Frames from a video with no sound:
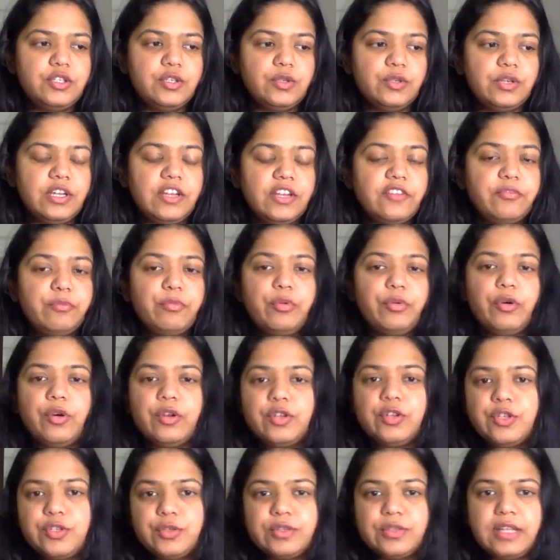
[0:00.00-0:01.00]
give
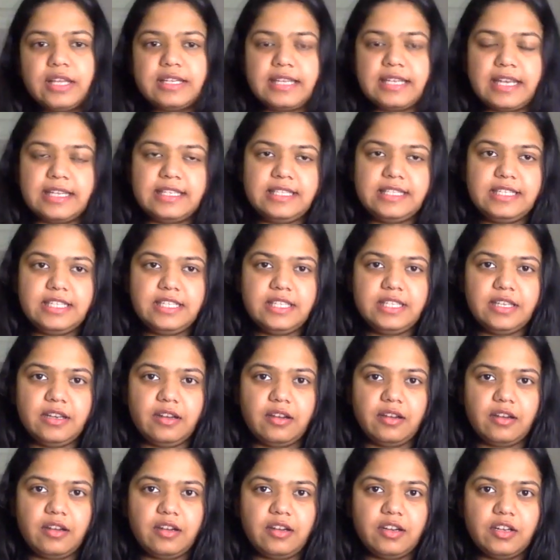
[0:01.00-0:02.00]
birth to that
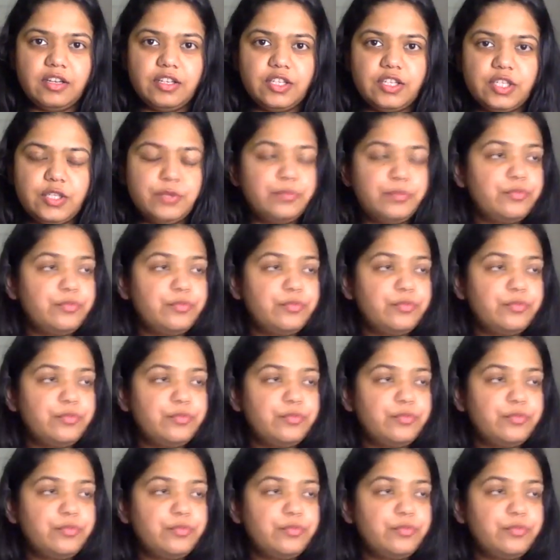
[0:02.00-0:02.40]
idea, to